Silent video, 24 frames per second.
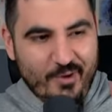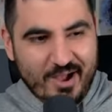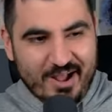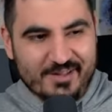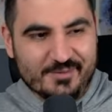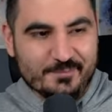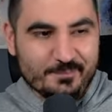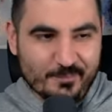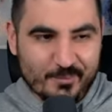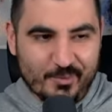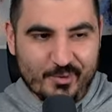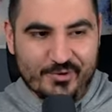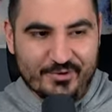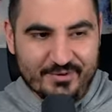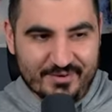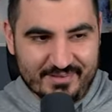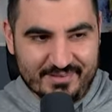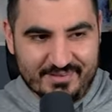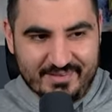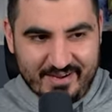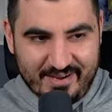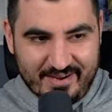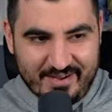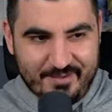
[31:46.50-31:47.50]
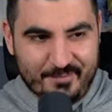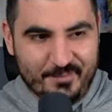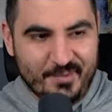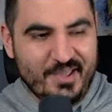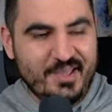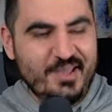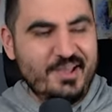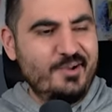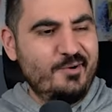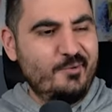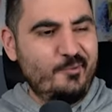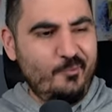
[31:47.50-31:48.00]
one more time.
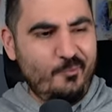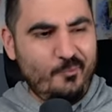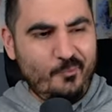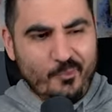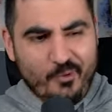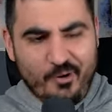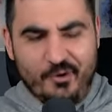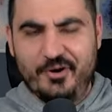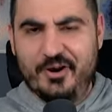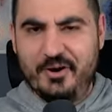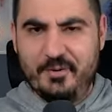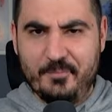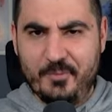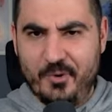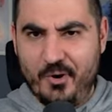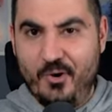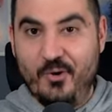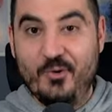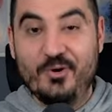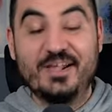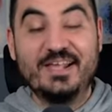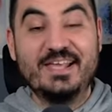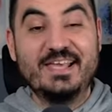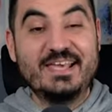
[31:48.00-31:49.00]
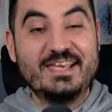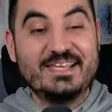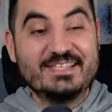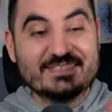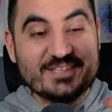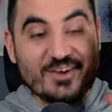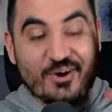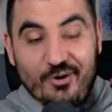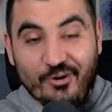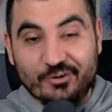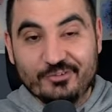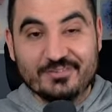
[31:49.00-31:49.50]
What a ball. He's
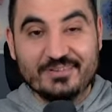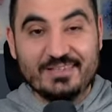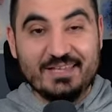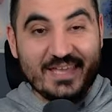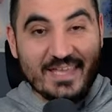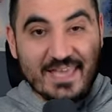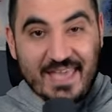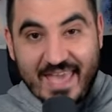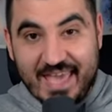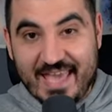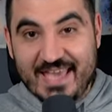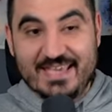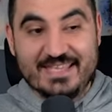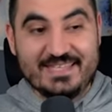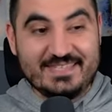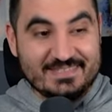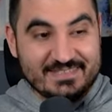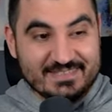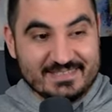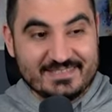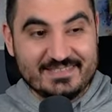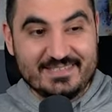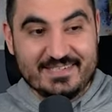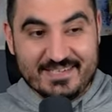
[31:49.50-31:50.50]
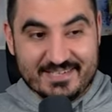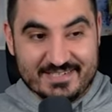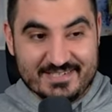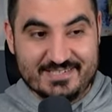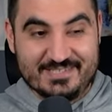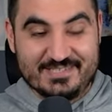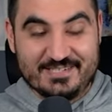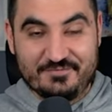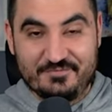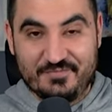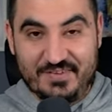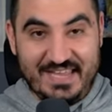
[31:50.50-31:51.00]
only eighteen
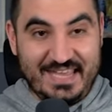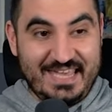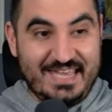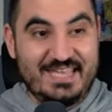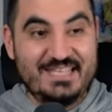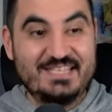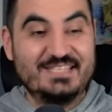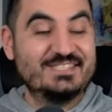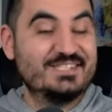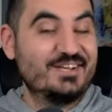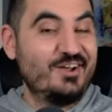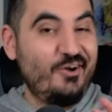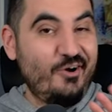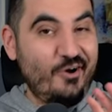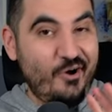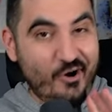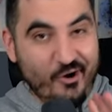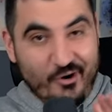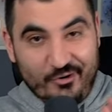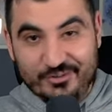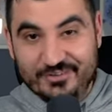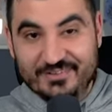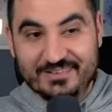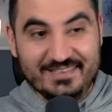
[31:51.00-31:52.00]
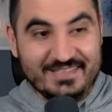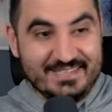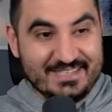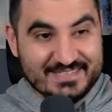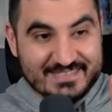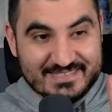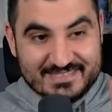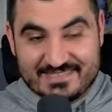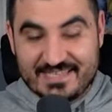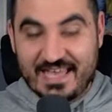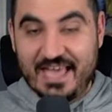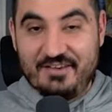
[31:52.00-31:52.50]
years of age, only
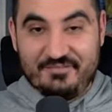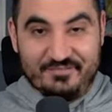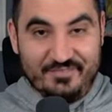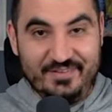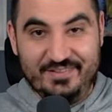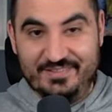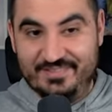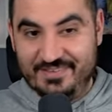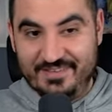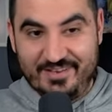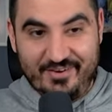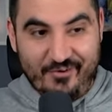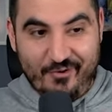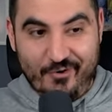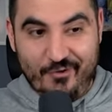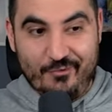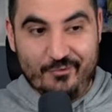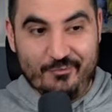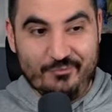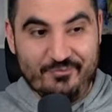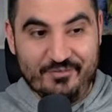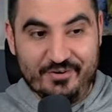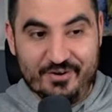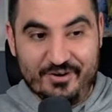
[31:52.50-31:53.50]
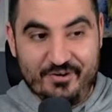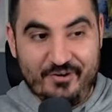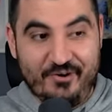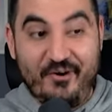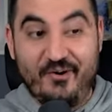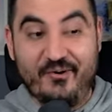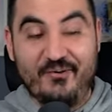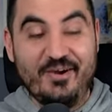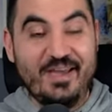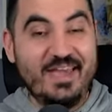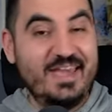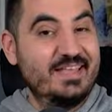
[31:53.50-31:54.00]
seventy
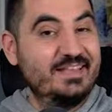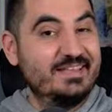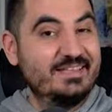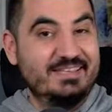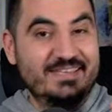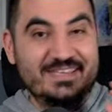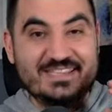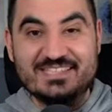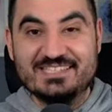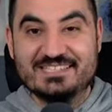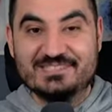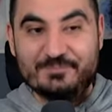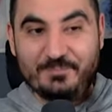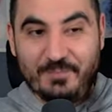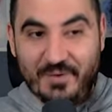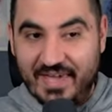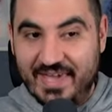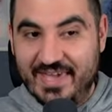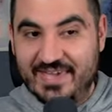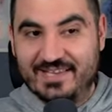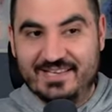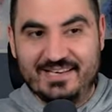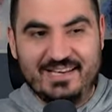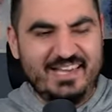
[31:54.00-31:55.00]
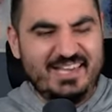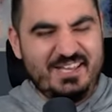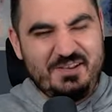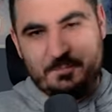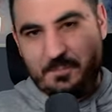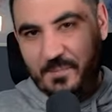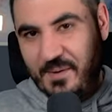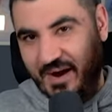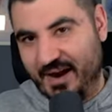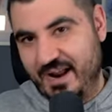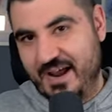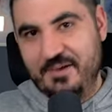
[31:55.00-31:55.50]
overall, and he's playing like
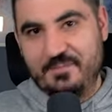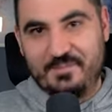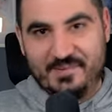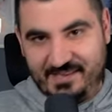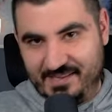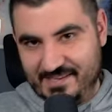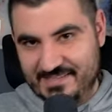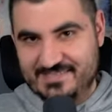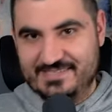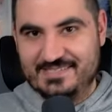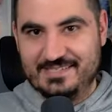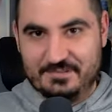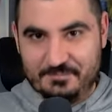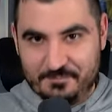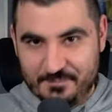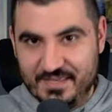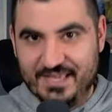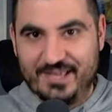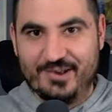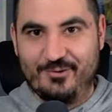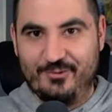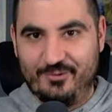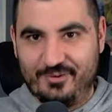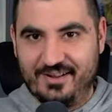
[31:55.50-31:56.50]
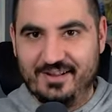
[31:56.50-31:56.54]
prime Casemiro